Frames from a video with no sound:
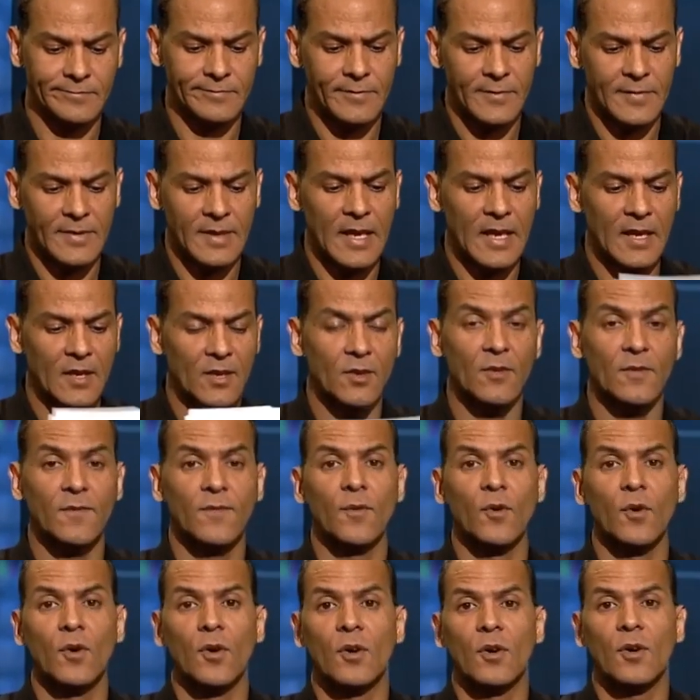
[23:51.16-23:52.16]
thank you
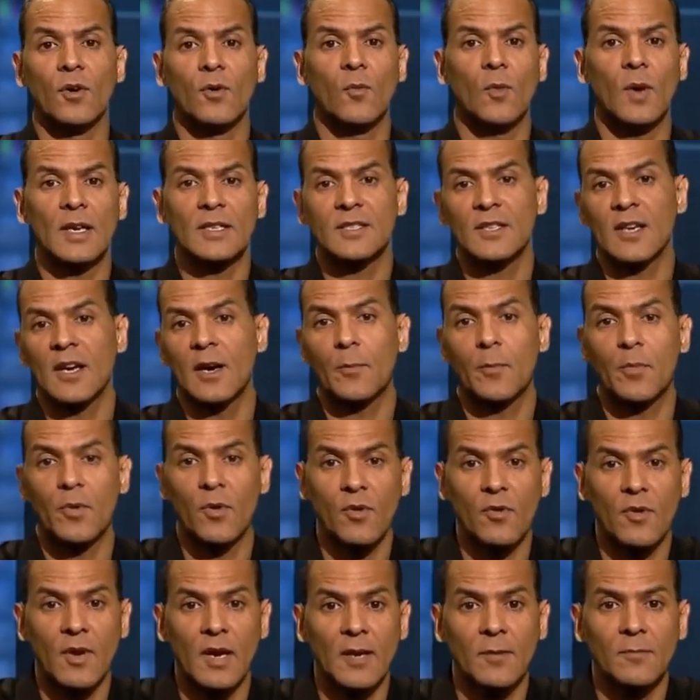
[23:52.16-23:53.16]
for watching our
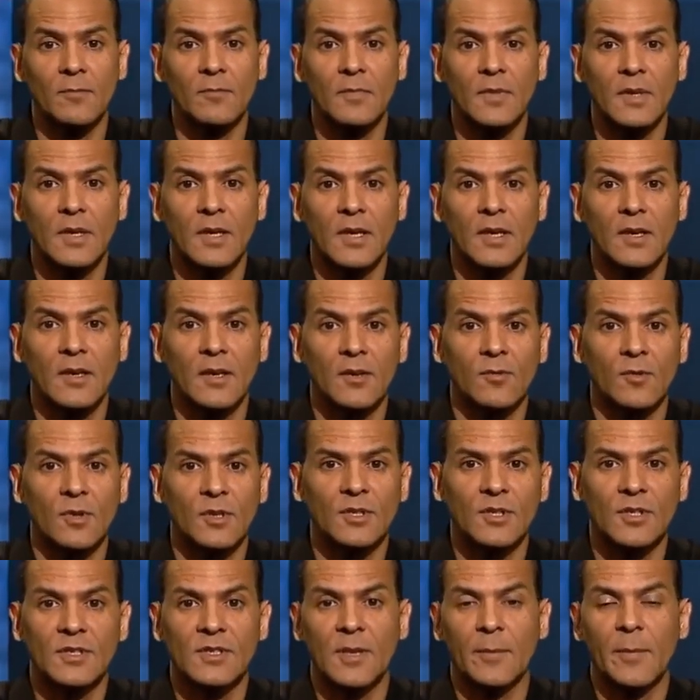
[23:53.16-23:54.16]
program. We're
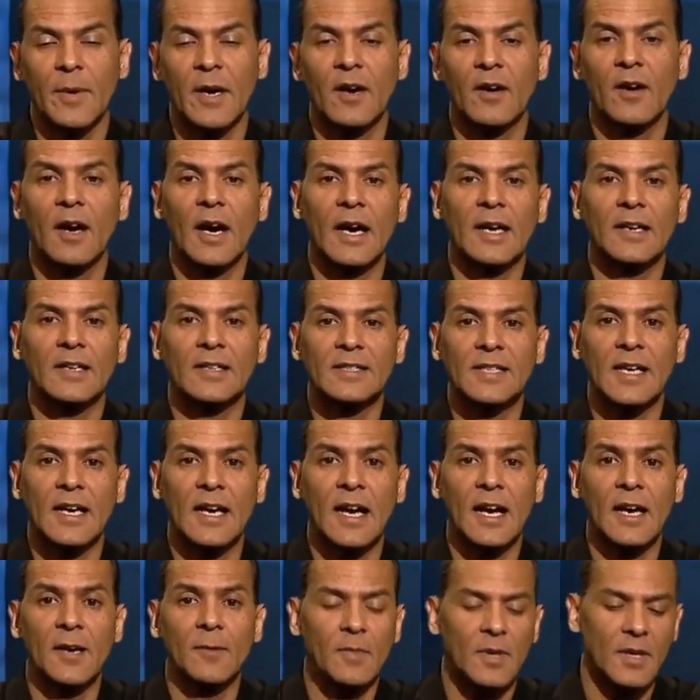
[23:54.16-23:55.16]
just about out of
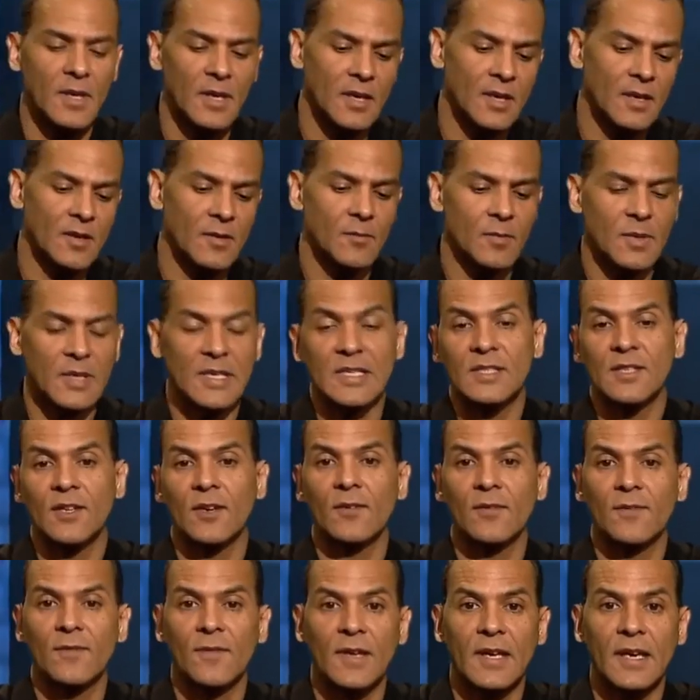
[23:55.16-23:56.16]
time. Please
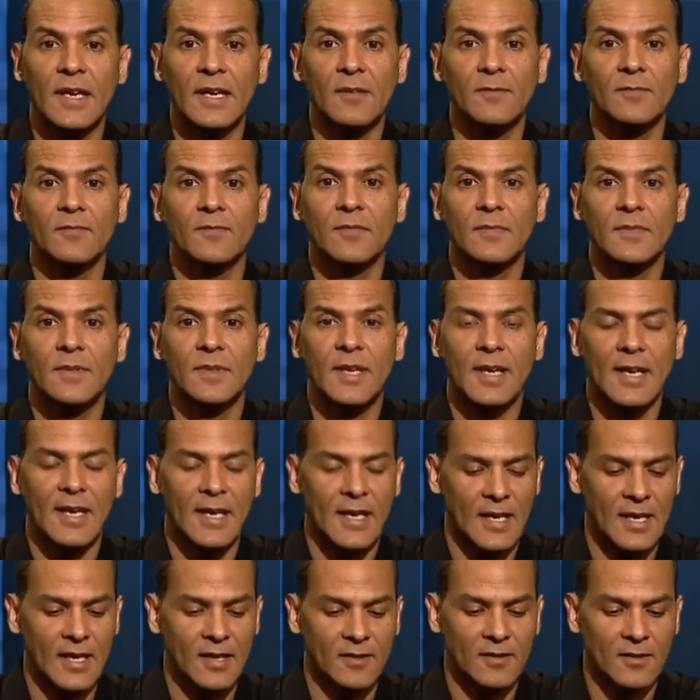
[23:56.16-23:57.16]
don't forget
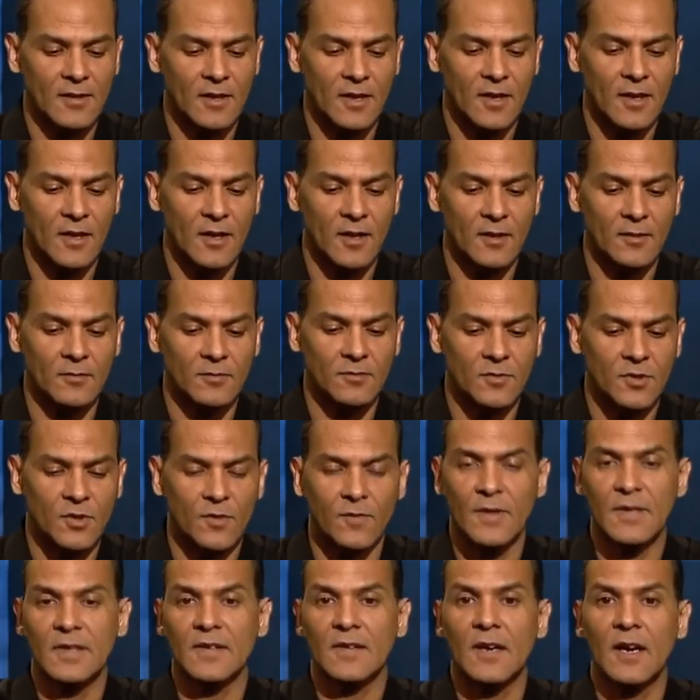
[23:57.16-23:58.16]
that to
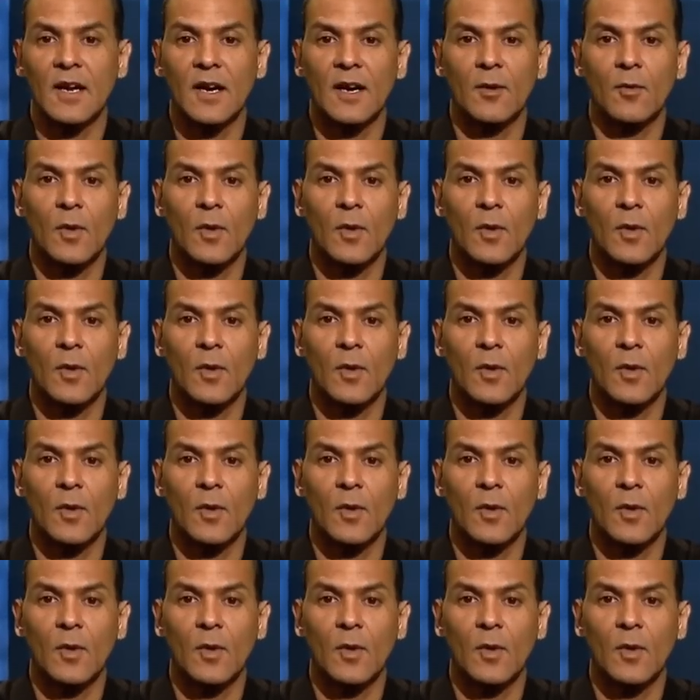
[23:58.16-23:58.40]
visit our